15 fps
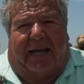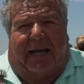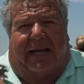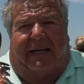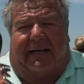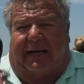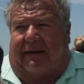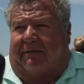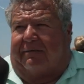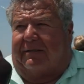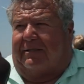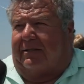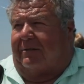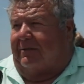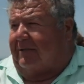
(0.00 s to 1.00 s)
And
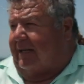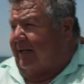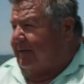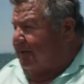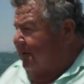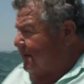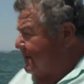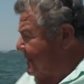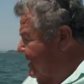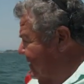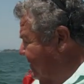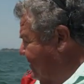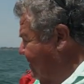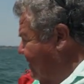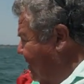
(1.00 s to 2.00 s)
every Tuesday and
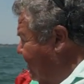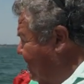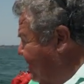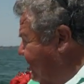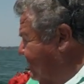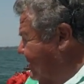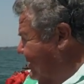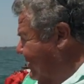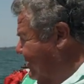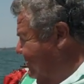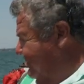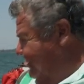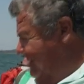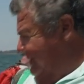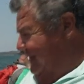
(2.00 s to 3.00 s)
Thursday, oh, here we
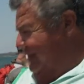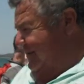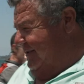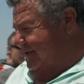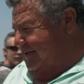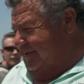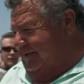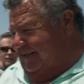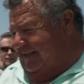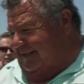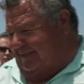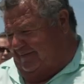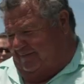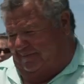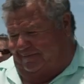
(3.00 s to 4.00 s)
go. Judy,
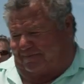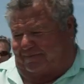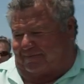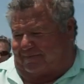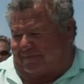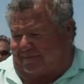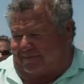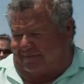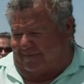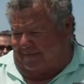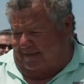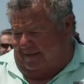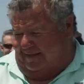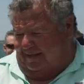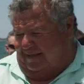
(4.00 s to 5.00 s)

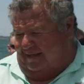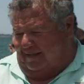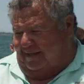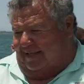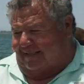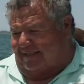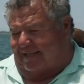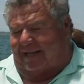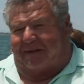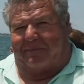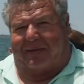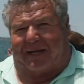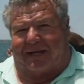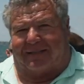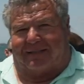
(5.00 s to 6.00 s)
nice sand
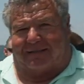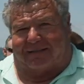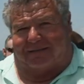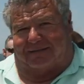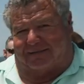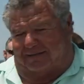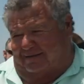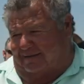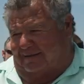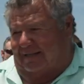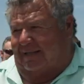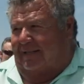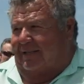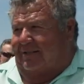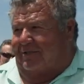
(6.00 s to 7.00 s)
bass.
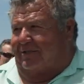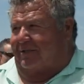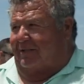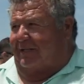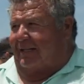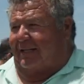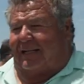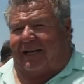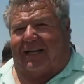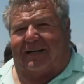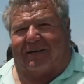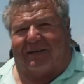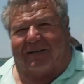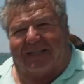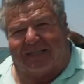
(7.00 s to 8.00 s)
Judy and
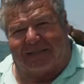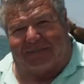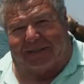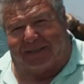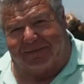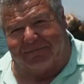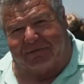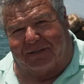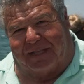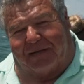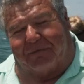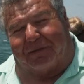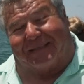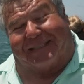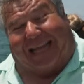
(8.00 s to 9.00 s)
her husband, when they
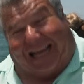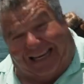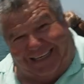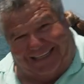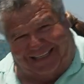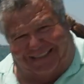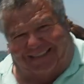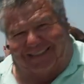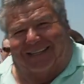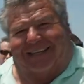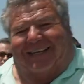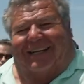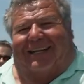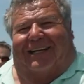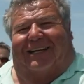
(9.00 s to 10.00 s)
were dating,
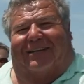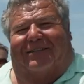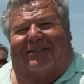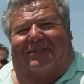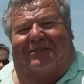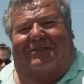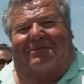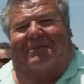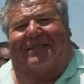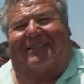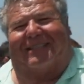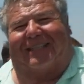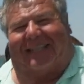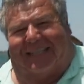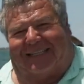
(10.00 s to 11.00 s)
introduced me
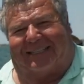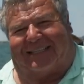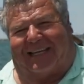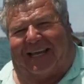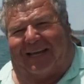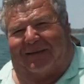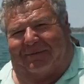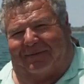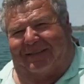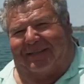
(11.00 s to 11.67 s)
to the East Cape.